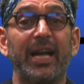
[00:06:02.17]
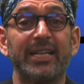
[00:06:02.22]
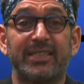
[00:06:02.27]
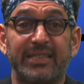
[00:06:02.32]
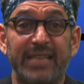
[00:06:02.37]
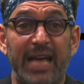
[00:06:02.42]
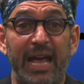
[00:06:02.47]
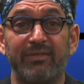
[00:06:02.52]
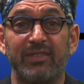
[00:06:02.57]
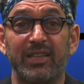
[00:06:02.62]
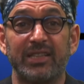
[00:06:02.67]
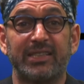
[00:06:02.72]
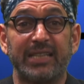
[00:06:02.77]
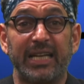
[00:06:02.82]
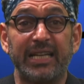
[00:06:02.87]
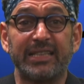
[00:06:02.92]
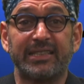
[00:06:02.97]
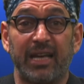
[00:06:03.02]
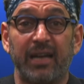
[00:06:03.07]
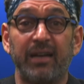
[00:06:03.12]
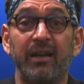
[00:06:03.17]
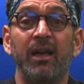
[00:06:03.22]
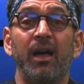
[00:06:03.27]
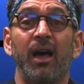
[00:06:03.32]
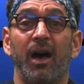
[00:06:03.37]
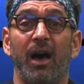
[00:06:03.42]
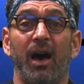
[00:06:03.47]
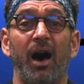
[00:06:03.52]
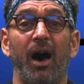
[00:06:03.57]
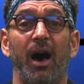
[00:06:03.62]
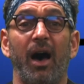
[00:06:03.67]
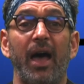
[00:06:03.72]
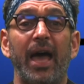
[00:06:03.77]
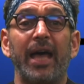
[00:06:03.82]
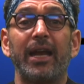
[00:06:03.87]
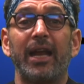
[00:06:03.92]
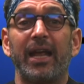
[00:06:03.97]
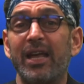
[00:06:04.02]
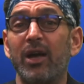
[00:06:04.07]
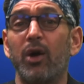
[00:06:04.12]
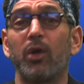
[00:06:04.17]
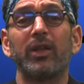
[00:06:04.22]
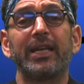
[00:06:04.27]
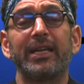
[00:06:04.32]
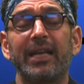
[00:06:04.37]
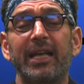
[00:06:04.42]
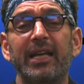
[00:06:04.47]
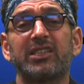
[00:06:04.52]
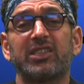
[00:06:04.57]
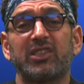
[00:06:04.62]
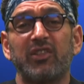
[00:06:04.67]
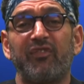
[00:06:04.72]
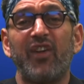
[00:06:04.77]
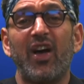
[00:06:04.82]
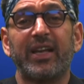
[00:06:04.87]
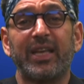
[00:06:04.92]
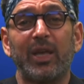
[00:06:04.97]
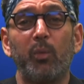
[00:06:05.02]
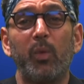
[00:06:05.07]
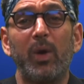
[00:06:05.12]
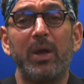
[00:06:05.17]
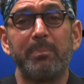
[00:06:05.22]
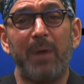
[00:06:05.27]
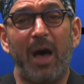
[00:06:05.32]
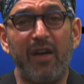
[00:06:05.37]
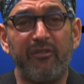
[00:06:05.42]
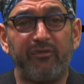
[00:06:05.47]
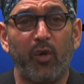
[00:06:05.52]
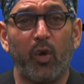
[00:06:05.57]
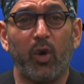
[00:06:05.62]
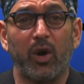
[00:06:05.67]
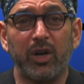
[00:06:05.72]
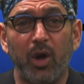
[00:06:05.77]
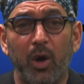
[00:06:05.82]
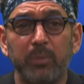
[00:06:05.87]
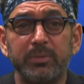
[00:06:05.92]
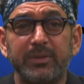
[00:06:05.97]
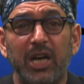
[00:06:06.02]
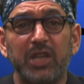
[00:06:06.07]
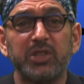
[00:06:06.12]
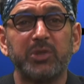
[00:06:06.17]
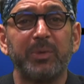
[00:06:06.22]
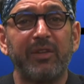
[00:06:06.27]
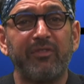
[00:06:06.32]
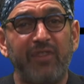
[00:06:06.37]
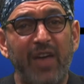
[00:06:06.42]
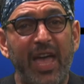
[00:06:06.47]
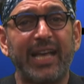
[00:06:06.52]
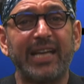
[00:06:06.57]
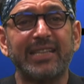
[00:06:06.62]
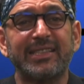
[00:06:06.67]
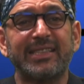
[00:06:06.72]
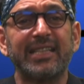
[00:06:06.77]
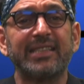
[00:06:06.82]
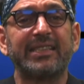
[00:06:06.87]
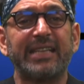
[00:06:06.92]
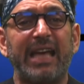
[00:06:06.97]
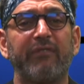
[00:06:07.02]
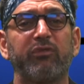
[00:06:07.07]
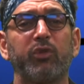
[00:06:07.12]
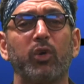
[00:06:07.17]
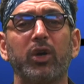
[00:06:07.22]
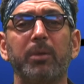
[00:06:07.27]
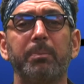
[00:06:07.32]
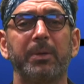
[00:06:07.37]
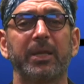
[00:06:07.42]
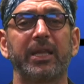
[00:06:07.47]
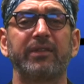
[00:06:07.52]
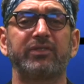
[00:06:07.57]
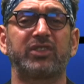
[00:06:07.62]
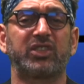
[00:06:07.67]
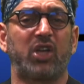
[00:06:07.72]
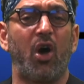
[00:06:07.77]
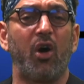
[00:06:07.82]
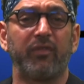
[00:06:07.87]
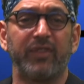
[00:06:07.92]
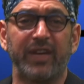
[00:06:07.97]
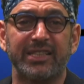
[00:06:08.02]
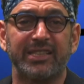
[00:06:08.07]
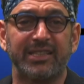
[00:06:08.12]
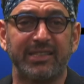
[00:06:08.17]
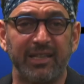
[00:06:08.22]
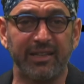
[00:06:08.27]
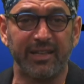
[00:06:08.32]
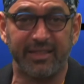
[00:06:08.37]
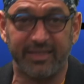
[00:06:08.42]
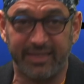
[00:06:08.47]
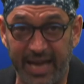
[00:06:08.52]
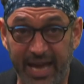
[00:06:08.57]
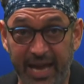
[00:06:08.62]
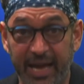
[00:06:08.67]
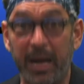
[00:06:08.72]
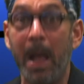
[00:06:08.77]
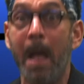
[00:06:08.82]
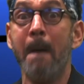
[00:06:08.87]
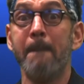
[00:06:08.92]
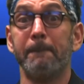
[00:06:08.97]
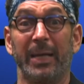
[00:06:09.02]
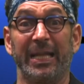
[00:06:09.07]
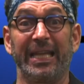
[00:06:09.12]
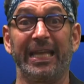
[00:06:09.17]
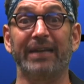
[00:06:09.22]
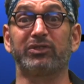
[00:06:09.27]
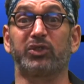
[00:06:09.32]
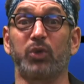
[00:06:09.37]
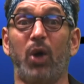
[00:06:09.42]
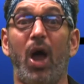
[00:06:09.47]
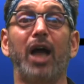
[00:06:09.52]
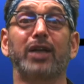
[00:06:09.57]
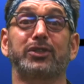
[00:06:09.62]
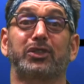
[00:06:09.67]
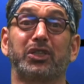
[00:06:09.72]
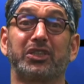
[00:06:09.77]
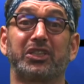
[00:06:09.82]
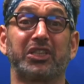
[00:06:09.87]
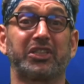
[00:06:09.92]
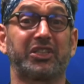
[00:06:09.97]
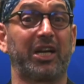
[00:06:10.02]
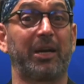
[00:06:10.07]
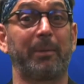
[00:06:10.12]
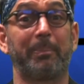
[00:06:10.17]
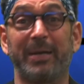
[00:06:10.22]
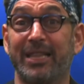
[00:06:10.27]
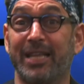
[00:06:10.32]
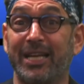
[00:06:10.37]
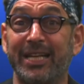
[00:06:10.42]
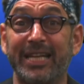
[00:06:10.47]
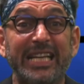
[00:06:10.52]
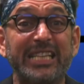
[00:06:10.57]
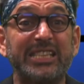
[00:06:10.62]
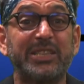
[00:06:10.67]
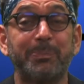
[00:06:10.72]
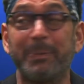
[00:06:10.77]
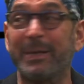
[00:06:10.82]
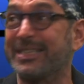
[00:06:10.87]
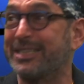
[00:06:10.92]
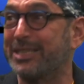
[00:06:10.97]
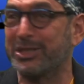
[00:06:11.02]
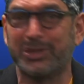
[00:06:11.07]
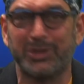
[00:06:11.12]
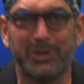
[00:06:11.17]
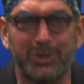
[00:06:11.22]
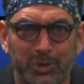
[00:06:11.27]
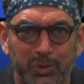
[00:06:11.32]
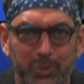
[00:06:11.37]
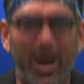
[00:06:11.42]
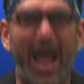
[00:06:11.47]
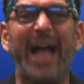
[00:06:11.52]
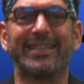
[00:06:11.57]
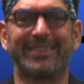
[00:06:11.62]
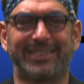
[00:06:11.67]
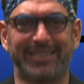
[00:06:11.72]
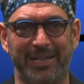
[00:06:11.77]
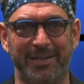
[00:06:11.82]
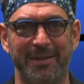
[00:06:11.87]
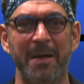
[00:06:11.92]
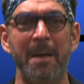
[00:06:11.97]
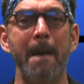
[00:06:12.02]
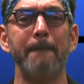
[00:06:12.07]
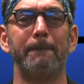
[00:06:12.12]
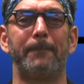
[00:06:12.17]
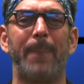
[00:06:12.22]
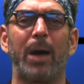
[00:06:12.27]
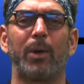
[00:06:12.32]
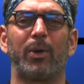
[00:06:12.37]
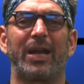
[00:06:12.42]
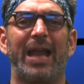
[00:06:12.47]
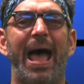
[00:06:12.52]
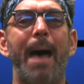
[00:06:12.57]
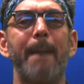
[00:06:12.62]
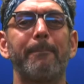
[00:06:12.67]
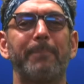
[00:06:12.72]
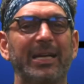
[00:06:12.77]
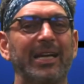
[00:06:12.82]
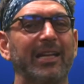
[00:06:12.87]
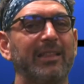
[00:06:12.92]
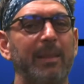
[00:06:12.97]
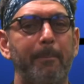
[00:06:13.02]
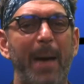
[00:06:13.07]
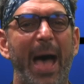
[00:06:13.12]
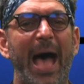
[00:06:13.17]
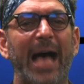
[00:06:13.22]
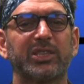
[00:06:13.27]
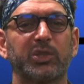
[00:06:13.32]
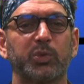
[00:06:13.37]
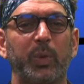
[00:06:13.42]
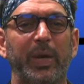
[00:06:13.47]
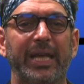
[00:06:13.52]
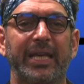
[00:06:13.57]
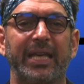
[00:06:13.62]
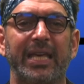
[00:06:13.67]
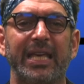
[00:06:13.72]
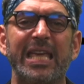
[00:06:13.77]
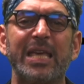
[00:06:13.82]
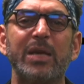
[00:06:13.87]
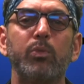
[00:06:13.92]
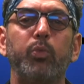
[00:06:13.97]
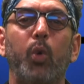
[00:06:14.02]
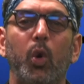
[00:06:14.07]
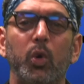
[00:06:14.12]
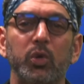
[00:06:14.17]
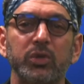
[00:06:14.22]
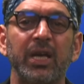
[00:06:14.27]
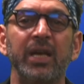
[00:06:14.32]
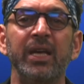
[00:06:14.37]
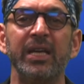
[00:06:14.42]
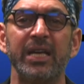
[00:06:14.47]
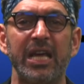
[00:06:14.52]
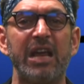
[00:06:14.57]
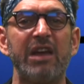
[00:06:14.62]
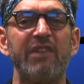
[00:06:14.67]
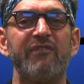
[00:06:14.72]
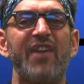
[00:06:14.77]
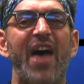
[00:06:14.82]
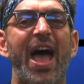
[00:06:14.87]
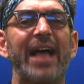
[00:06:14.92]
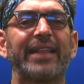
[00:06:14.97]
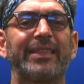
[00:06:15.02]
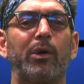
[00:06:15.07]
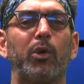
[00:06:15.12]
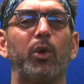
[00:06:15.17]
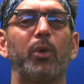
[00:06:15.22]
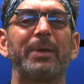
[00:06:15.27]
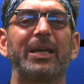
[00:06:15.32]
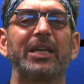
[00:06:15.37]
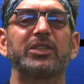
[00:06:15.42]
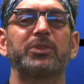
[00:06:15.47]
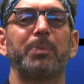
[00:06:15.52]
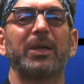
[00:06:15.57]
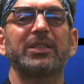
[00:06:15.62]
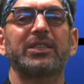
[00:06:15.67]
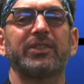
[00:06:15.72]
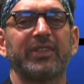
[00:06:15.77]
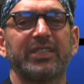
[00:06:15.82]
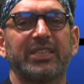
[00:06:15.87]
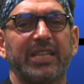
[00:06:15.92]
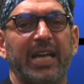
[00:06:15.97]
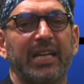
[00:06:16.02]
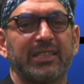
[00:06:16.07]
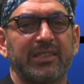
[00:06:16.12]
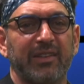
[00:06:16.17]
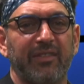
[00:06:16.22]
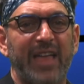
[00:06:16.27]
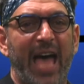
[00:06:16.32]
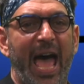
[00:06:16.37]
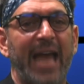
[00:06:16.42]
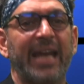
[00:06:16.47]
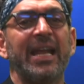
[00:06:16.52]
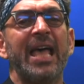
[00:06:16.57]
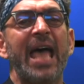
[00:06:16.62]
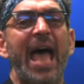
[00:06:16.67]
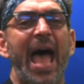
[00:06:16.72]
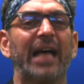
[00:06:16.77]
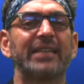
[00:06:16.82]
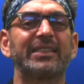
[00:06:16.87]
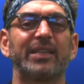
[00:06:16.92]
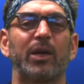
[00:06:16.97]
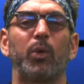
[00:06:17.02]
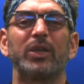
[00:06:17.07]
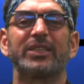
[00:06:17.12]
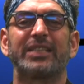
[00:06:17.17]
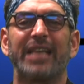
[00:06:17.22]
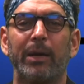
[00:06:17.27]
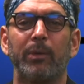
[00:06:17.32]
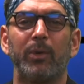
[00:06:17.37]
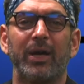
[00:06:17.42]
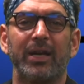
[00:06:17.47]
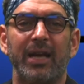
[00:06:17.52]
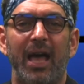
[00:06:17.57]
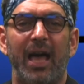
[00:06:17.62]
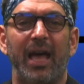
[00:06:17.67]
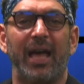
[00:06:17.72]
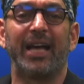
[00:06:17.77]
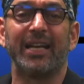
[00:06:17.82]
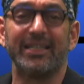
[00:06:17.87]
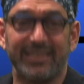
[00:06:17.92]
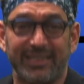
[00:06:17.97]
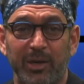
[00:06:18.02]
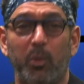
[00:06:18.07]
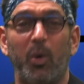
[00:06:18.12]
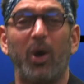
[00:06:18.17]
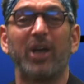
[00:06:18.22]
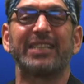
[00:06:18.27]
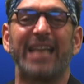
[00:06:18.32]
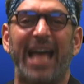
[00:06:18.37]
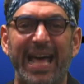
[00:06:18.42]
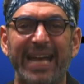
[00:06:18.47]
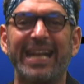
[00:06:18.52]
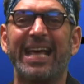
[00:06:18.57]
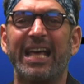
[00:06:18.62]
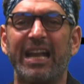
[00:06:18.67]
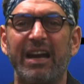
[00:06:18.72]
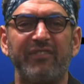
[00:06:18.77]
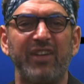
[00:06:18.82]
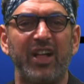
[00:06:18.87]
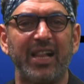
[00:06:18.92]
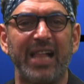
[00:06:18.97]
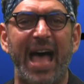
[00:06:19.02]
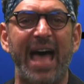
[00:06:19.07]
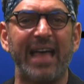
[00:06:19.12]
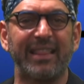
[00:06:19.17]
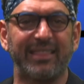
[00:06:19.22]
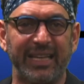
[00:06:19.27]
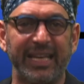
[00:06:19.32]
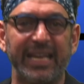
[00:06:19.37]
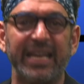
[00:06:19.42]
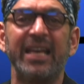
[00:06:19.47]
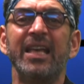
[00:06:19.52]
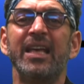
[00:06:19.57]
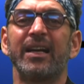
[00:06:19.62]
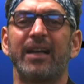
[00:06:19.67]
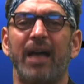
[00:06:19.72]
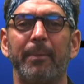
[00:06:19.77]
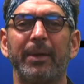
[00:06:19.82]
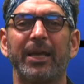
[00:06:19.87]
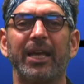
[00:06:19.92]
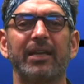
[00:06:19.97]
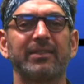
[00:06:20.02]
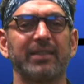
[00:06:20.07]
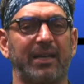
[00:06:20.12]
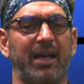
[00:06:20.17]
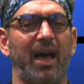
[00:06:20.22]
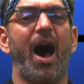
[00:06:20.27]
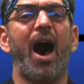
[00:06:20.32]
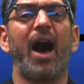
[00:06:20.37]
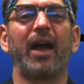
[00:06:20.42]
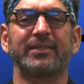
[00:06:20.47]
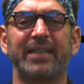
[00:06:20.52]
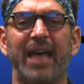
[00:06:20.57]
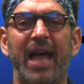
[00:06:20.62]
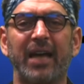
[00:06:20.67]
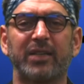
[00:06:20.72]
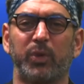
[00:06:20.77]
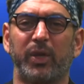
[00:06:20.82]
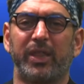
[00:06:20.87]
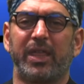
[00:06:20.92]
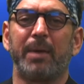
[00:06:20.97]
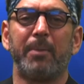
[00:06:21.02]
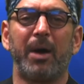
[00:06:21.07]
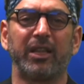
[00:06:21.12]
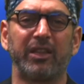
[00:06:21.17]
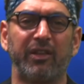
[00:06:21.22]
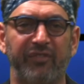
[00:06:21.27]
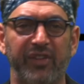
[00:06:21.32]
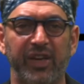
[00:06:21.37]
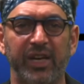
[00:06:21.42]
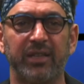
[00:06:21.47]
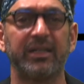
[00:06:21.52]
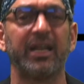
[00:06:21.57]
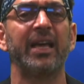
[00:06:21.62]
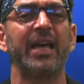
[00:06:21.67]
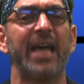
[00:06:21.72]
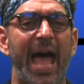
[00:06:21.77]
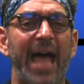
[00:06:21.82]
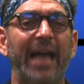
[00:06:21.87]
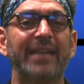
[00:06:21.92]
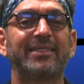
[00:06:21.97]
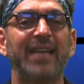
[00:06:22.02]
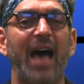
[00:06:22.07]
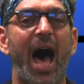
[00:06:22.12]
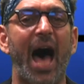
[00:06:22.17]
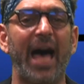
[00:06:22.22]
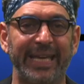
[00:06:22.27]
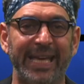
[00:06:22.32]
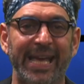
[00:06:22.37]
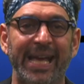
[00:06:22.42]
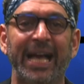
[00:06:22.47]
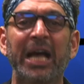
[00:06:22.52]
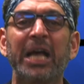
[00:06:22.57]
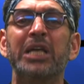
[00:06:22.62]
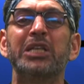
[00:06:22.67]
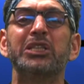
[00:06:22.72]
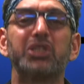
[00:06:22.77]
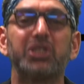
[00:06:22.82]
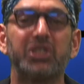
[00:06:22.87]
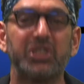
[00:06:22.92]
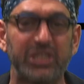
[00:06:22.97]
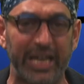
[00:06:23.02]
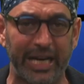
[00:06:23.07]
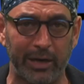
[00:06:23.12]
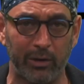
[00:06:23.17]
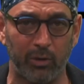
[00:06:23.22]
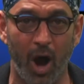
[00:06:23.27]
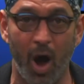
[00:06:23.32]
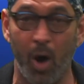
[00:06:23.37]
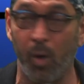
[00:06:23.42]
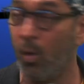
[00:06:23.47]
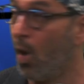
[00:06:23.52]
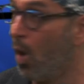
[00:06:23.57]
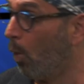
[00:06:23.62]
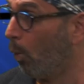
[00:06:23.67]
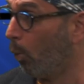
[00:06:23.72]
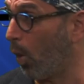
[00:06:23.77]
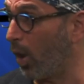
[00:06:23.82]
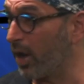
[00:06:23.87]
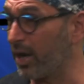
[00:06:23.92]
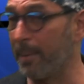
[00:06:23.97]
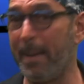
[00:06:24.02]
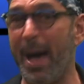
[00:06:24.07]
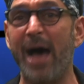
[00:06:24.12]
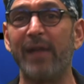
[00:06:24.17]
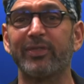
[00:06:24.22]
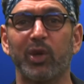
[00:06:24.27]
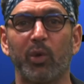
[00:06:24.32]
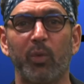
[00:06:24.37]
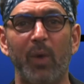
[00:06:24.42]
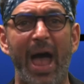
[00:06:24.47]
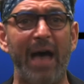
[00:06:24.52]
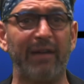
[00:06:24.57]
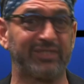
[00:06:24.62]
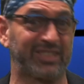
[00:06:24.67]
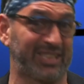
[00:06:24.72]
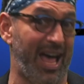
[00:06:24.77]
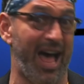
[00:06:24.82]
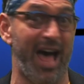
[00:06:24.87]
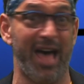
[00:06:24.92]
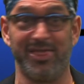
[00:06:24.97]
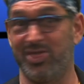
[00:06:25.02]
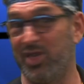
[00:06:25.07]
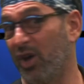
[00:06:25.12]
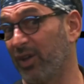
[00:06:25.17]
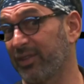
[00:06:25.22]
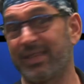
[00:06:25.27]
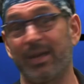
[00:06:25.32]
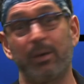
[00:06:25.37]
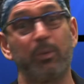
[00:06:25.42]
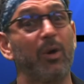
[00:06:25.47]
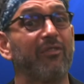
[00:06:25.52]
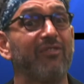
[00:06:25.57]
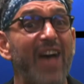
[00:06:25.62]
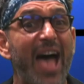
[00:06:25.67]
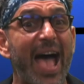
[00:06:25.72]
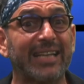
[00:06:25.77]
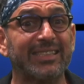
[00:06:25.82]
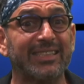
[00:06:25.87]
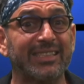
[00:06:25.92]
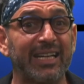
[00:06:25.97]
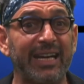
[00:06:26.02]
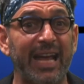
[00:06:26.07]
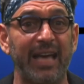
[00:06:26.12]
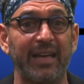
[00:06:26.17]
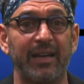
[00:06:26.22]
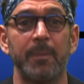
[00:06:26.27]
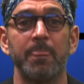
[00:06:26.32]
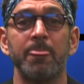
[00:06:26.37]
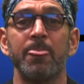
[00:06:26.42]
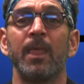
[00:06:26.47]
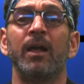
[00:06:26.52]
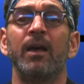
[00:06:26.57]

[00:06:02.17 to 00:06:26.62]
save the season, and he only needs to fucking win by 4 at home, tells me Vegas thinks everyone who believes COVID is still a thing believes Rodgers is going to be the least bit distracted by what happened in the past week. He won't. In fact, there will be as much of a chance of that as there was any NFL athlete coming into contact with him on the field and dying. Zero. What about the refs? I thought they were vaccinated.